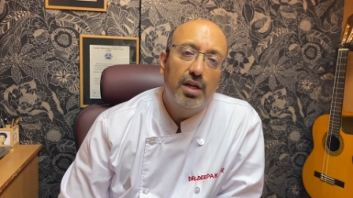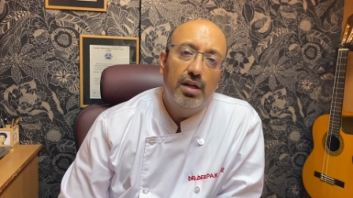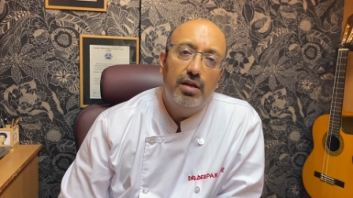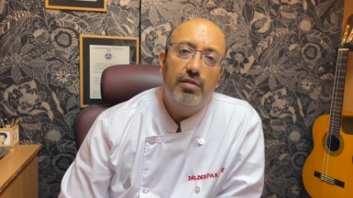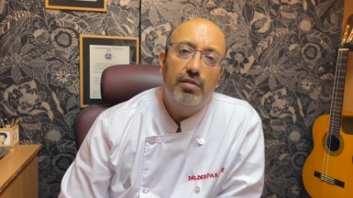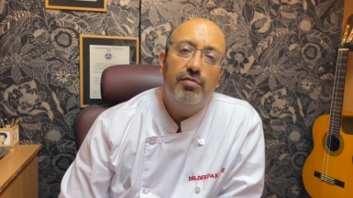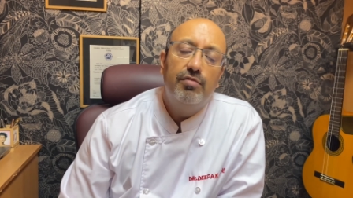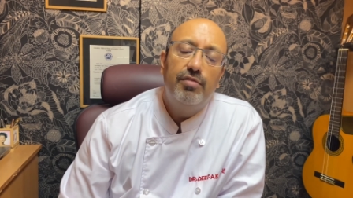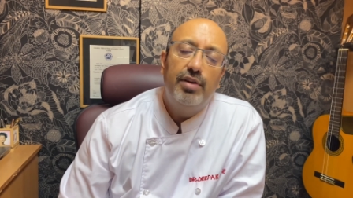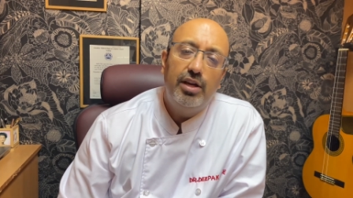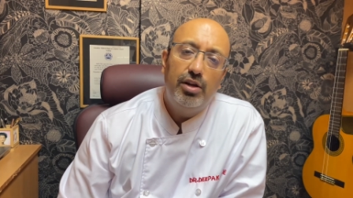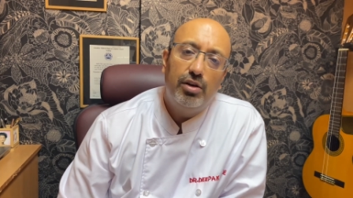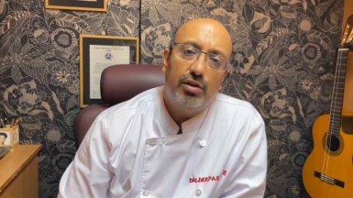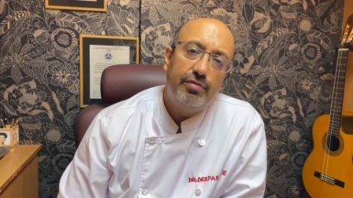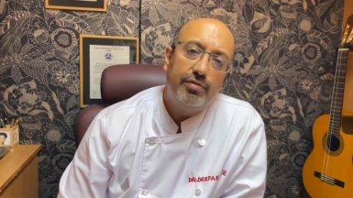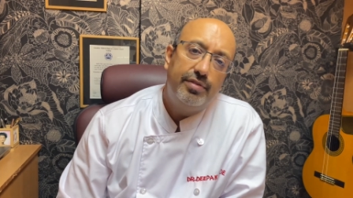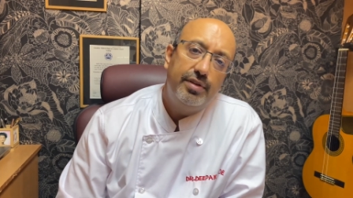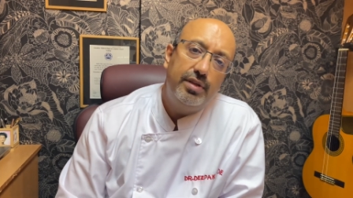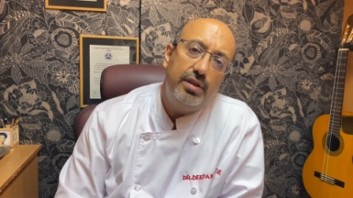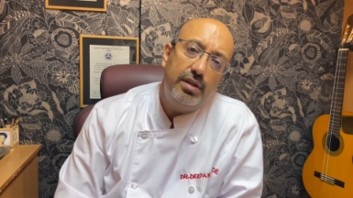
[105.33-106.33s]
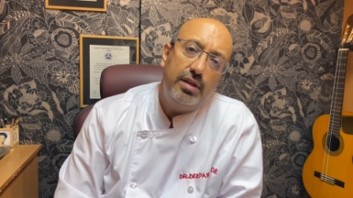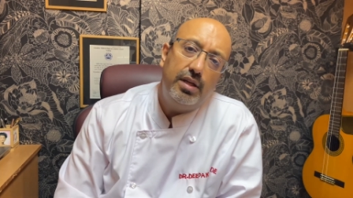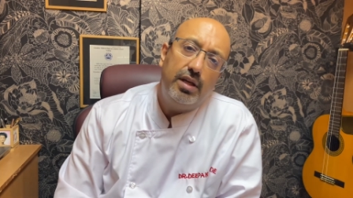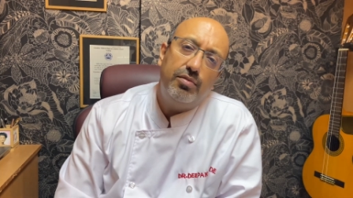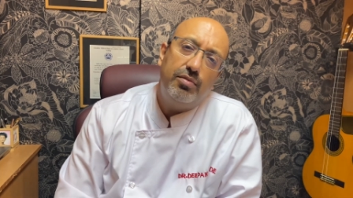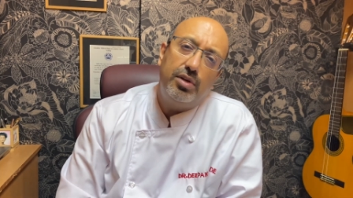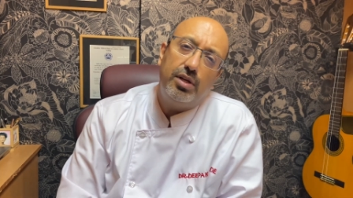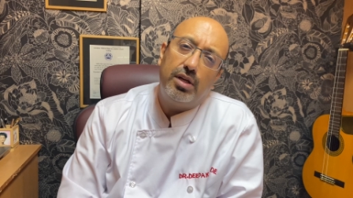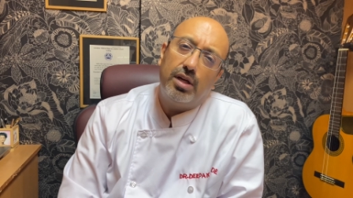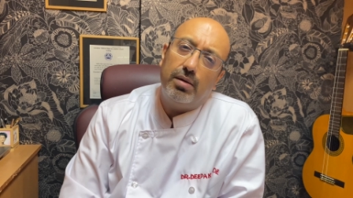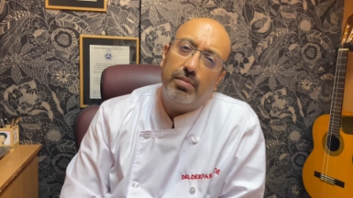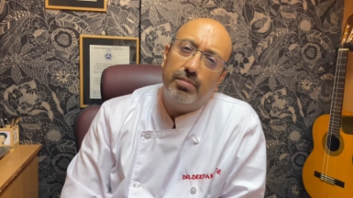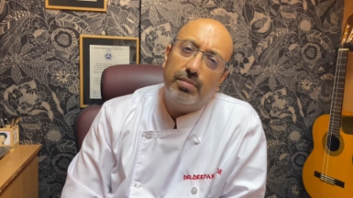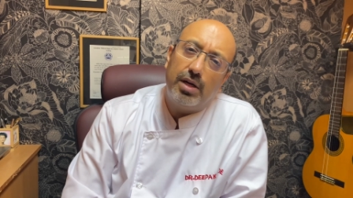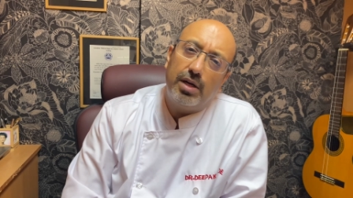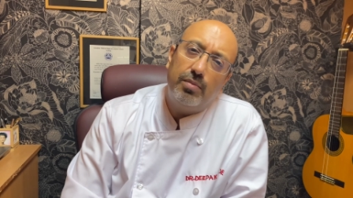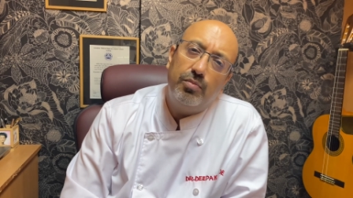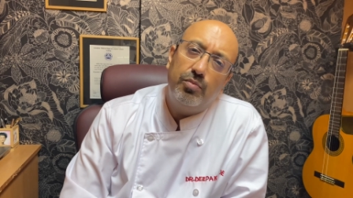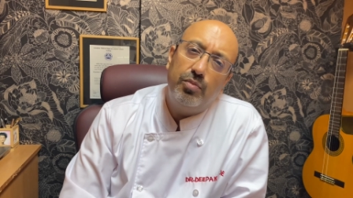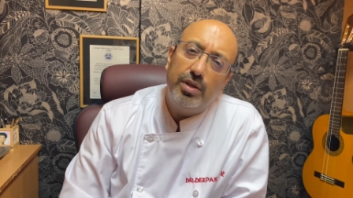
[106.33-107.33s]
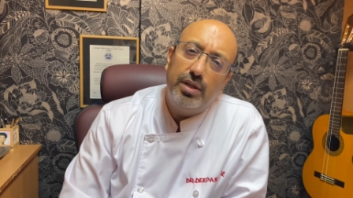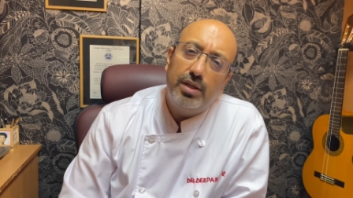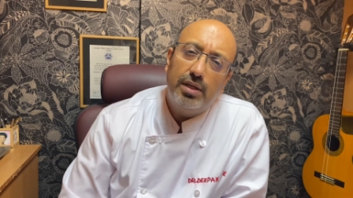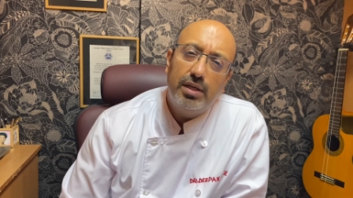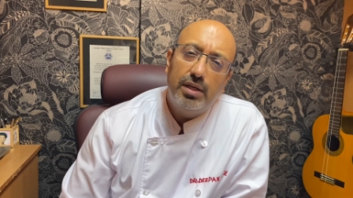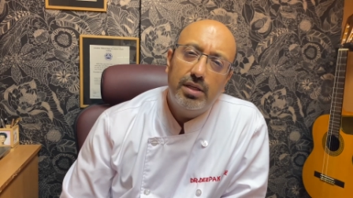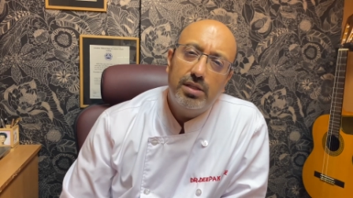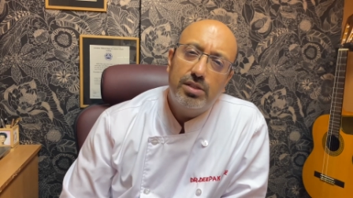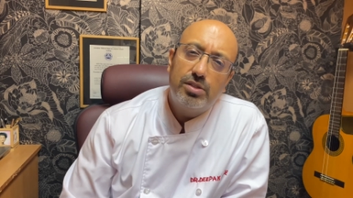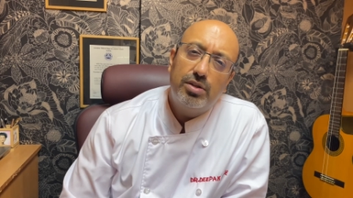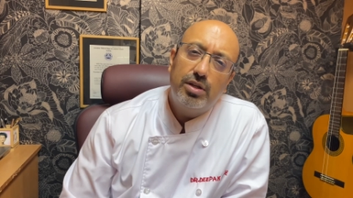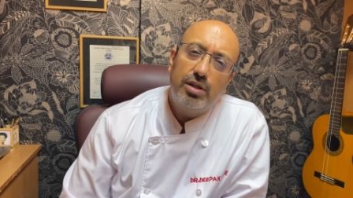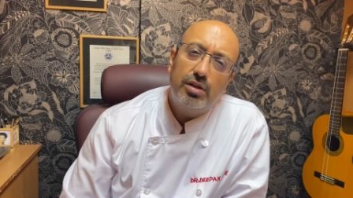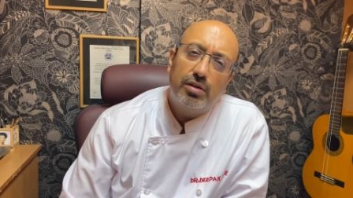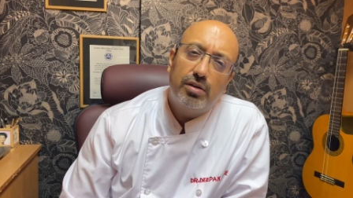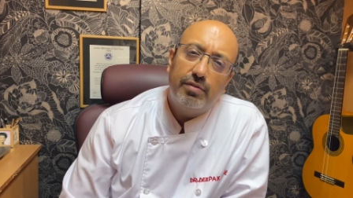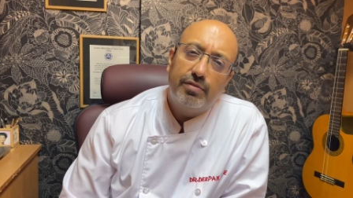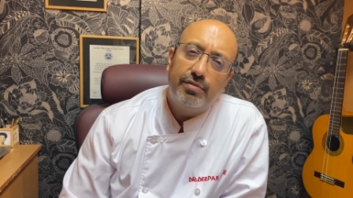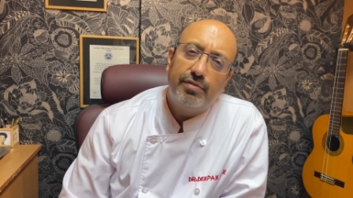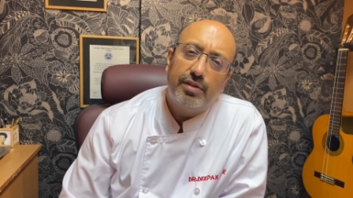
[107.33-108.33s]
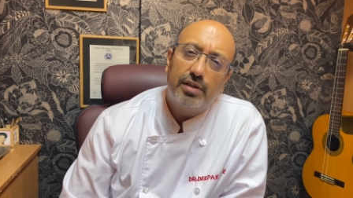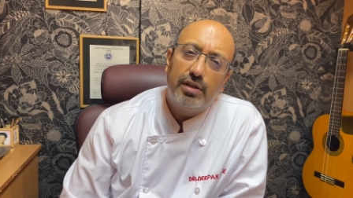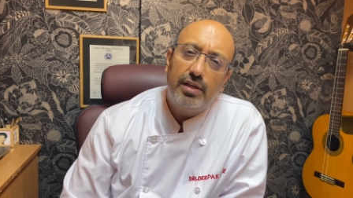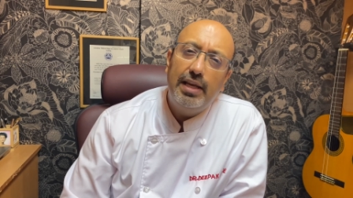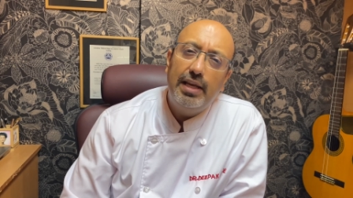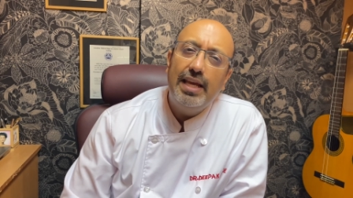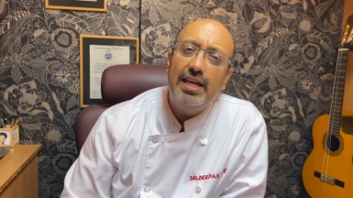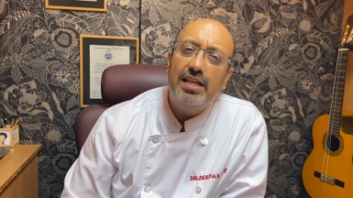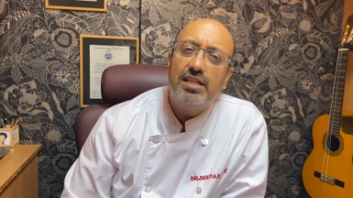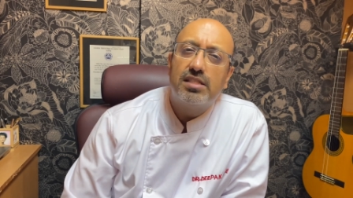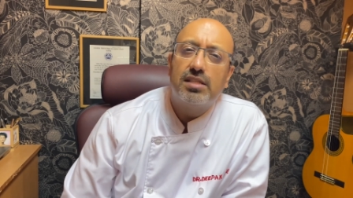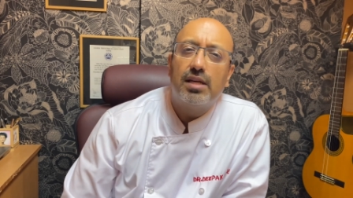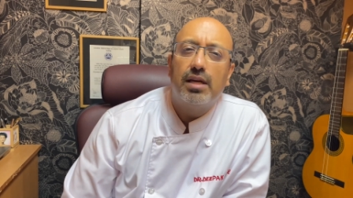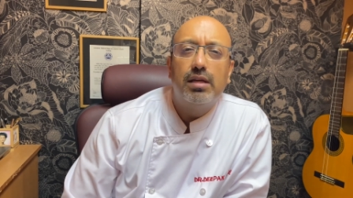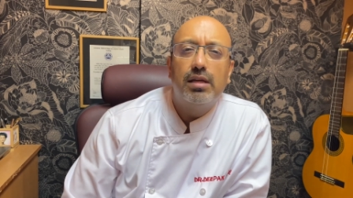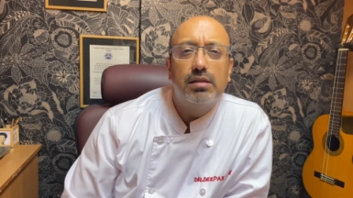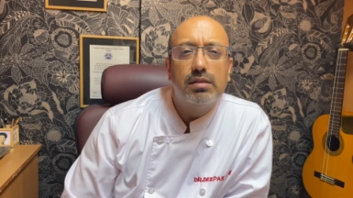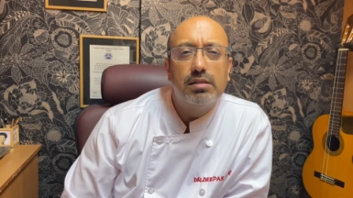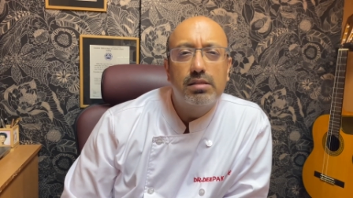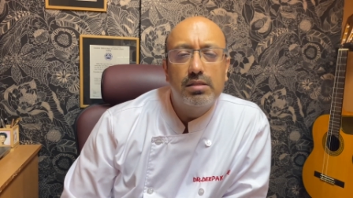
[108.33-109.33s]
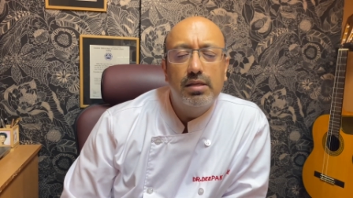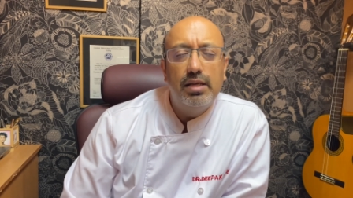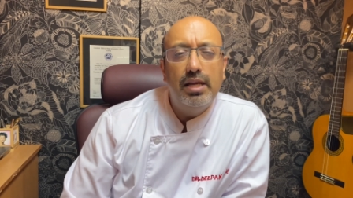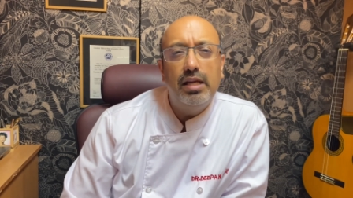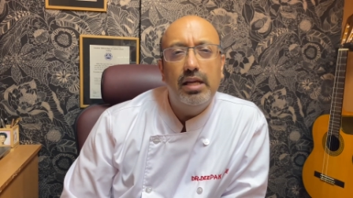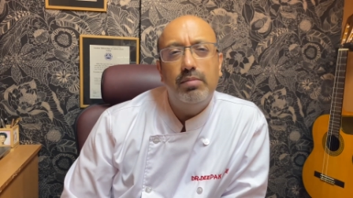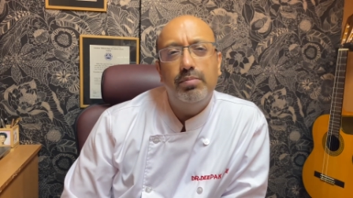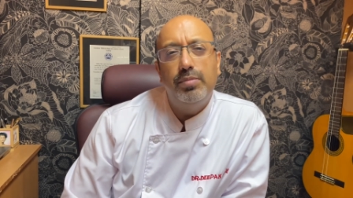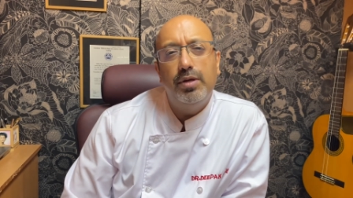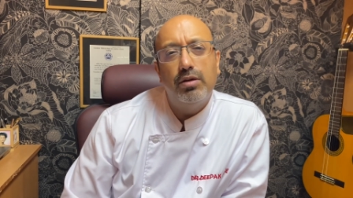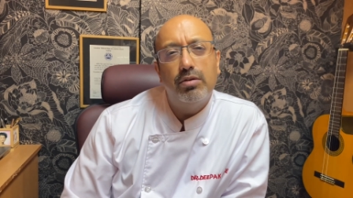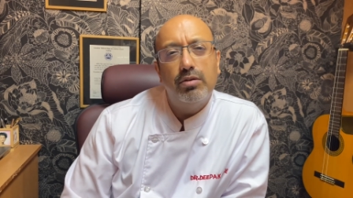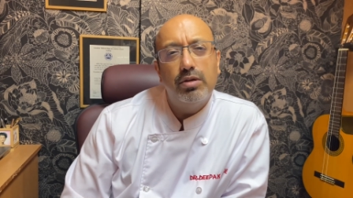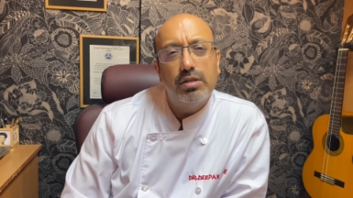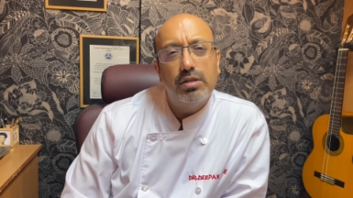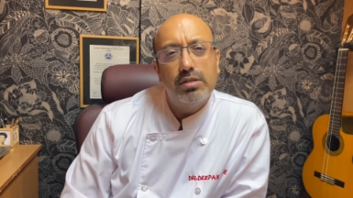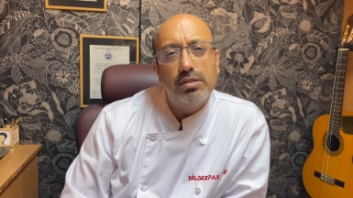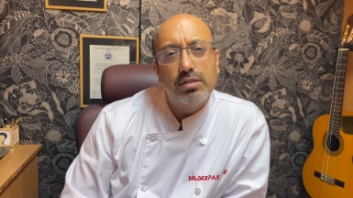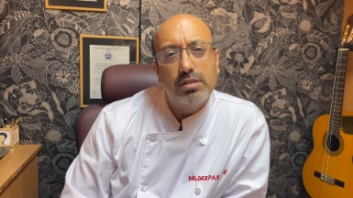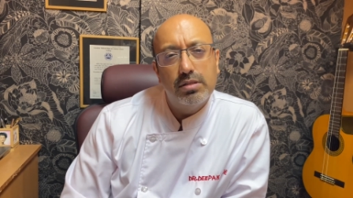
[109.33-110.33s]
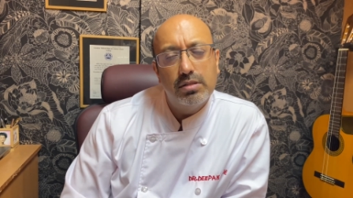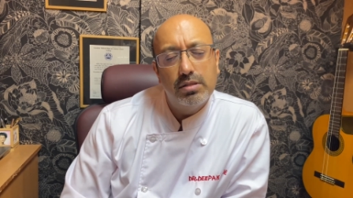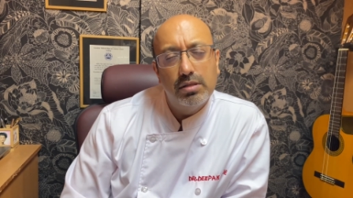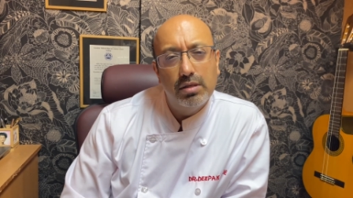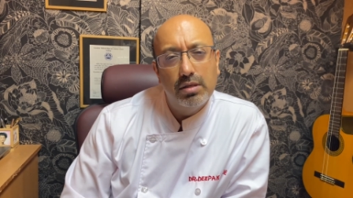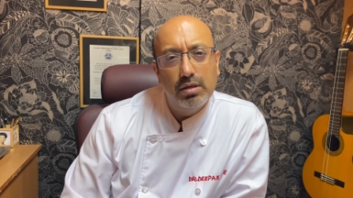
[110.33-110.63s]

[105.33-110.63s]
Very often they would come, come with a history of uh, late cycles, late periods,